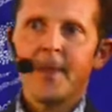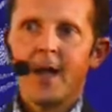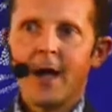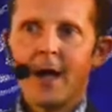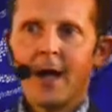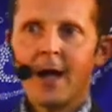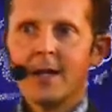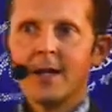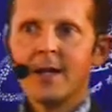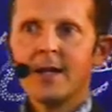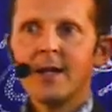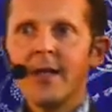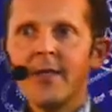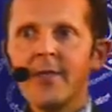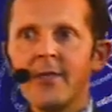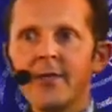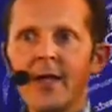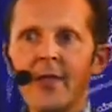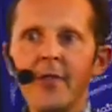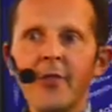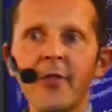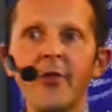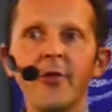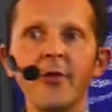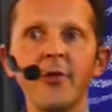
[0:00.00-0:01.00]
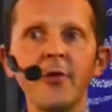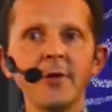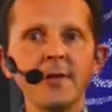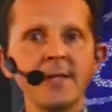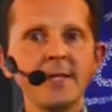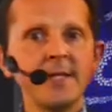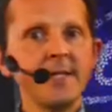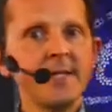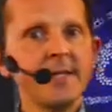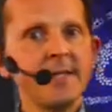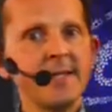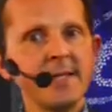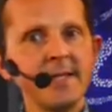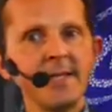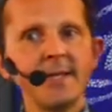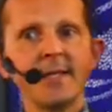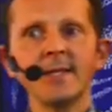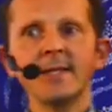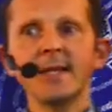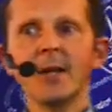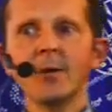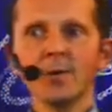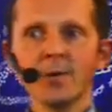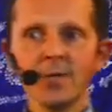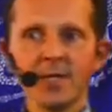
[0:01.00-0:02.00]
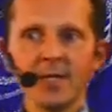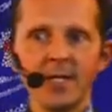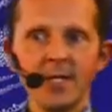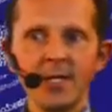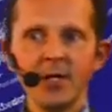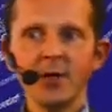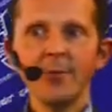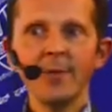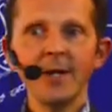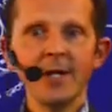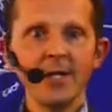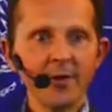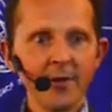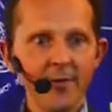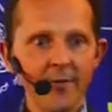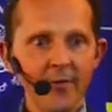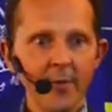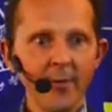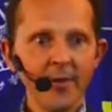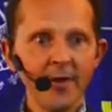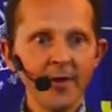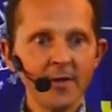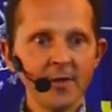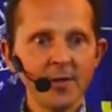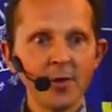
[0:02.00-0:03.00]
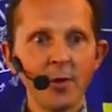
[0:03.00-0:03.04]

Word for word: at less than thirty-six thousand kilometers from the Earth,